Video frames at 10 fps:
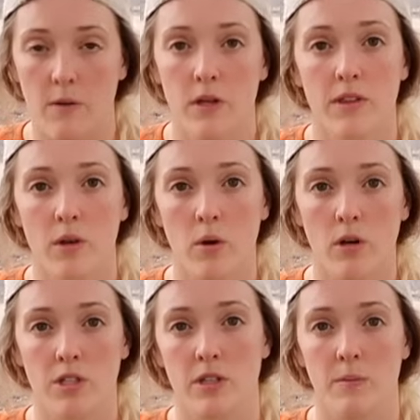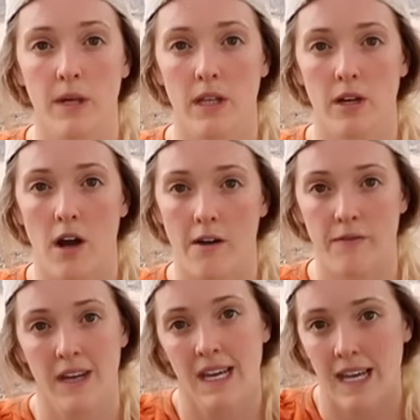then when you hit the corners you can peel it
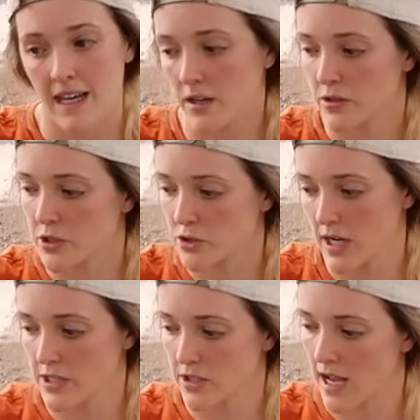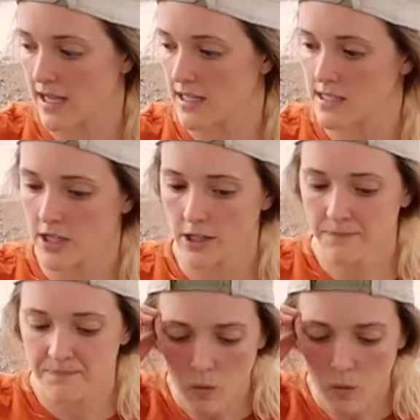off and it'll stretch a lot easier.